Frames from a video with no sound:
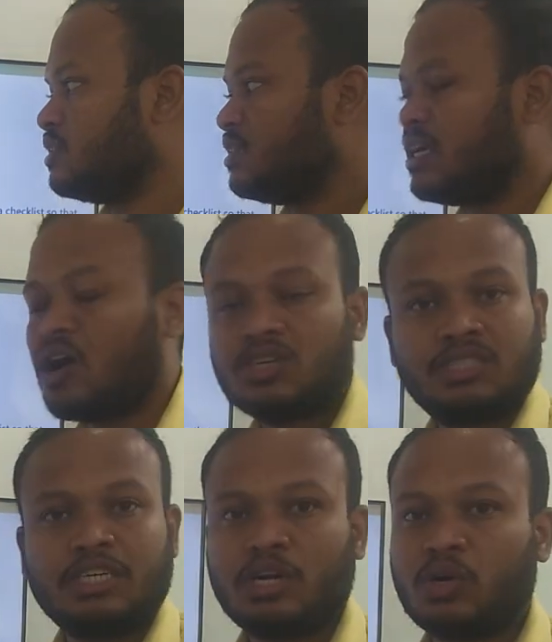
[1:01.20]
and the
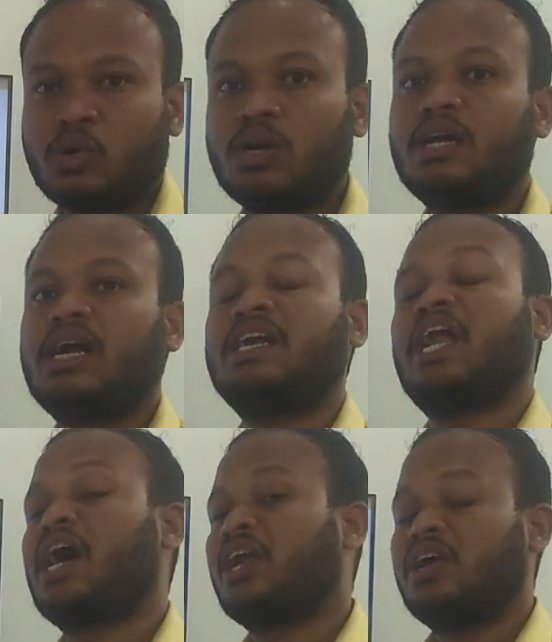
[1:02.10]
RC controller and
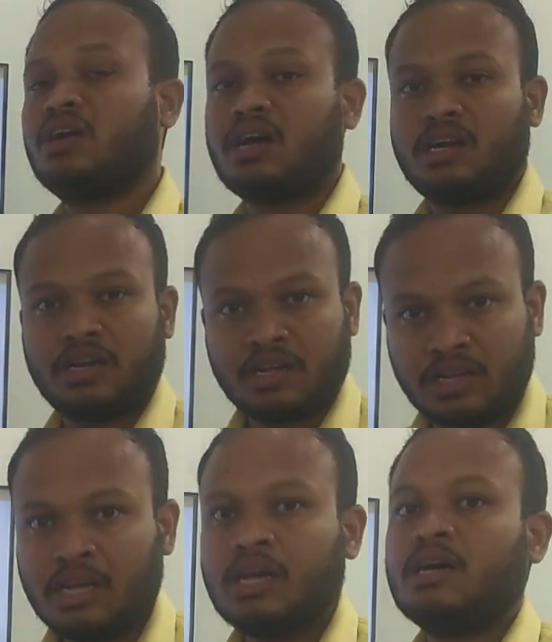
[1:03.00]
lanyard and
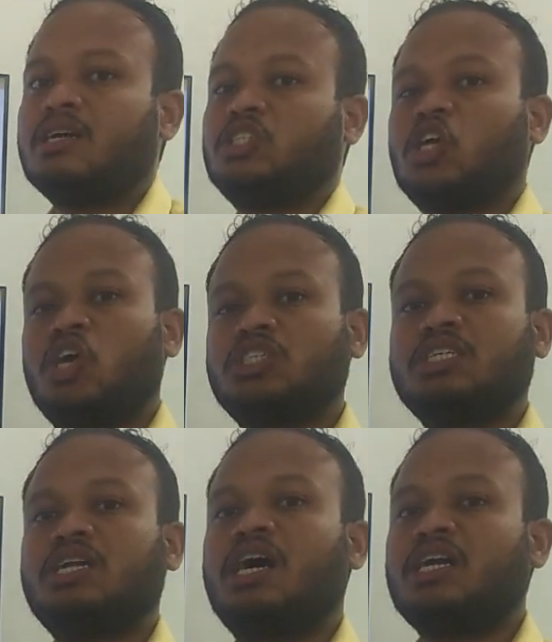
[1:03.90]
the
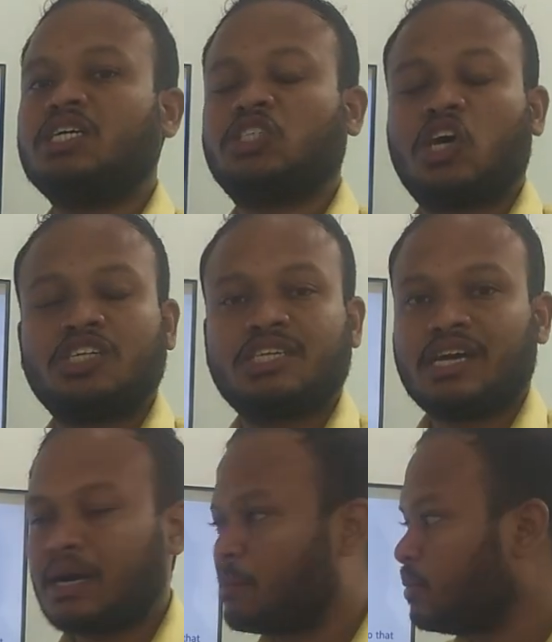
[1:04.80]
charger and the charger
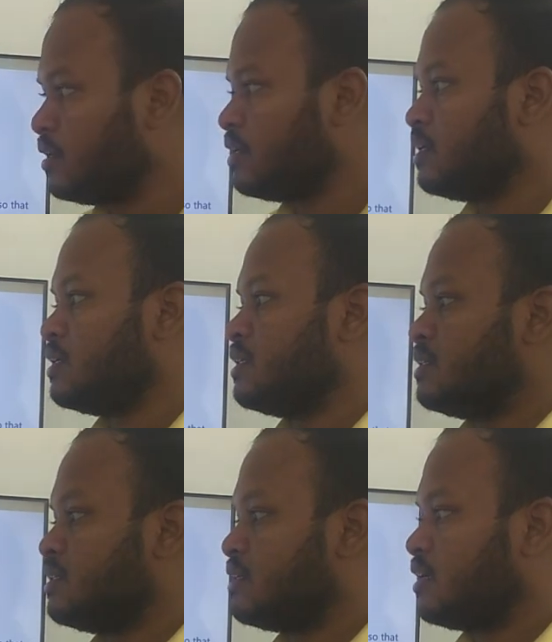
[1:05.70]
hub.
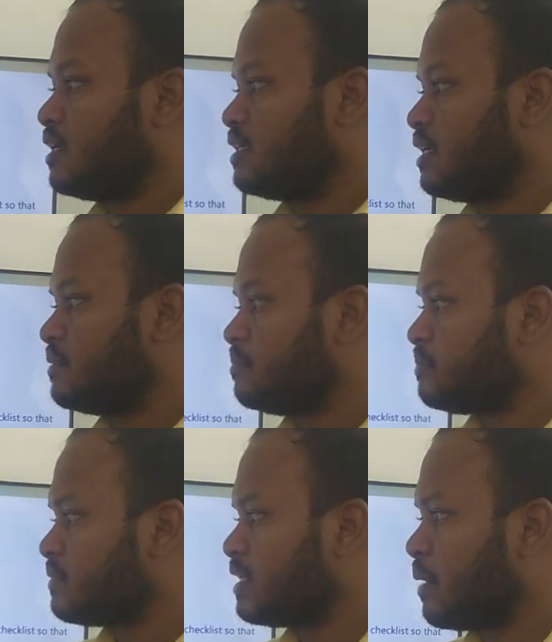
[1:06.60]

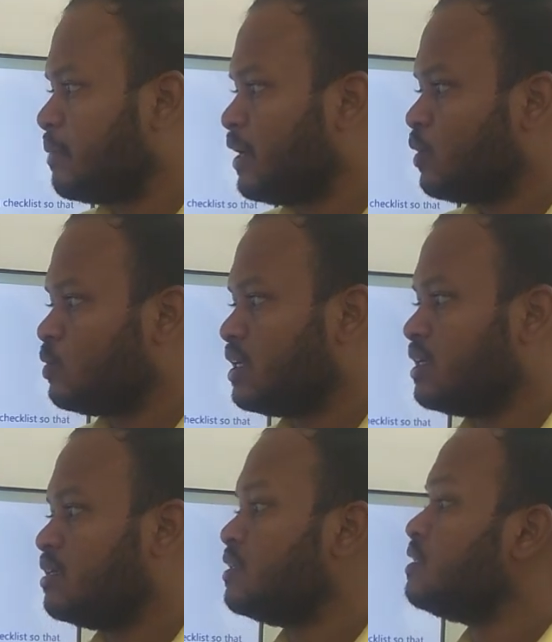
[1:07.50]
Coming to
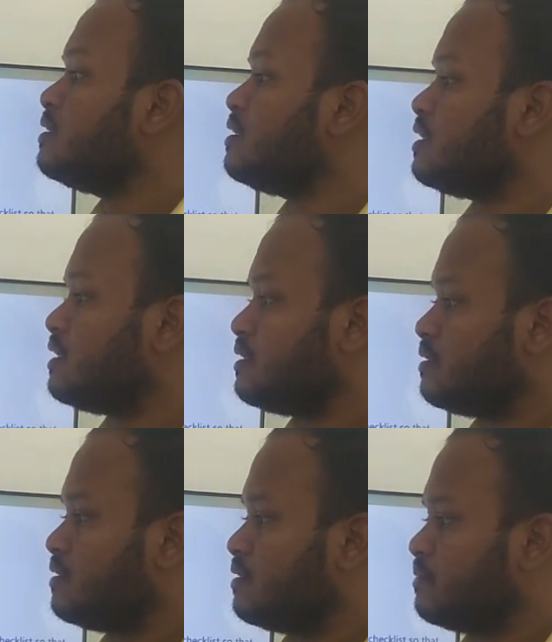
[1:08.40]
the
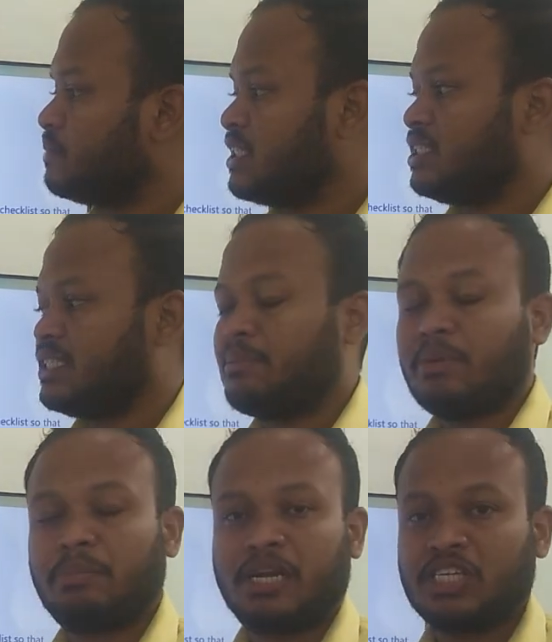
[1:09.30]
pesticide
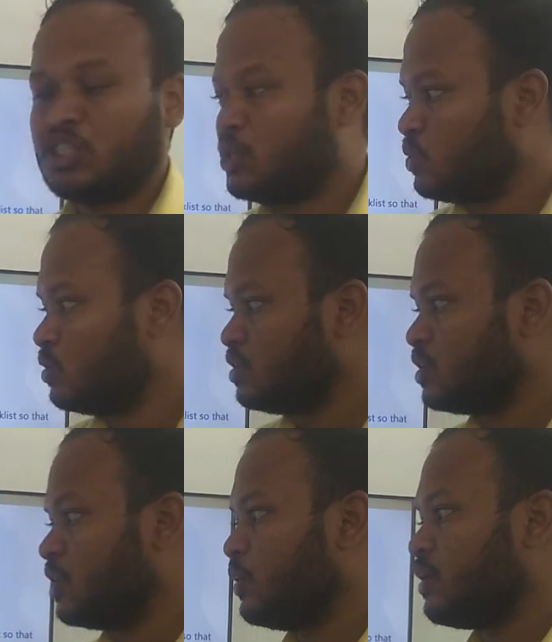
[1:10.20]
preparation tools,
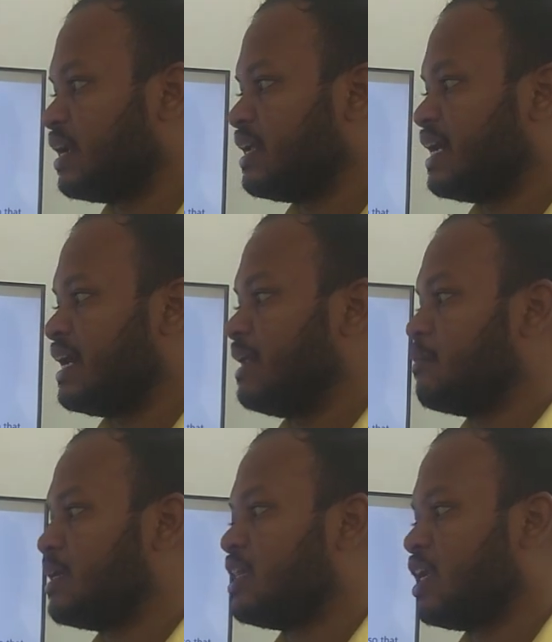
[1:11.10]
you can carry
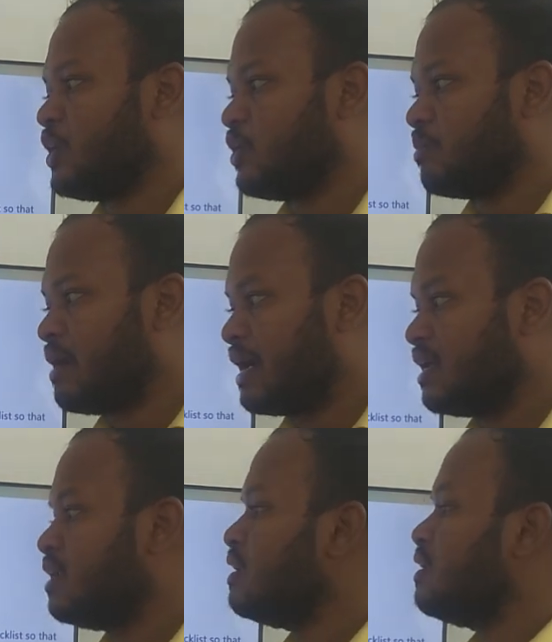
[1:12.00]
mother liquor barrel,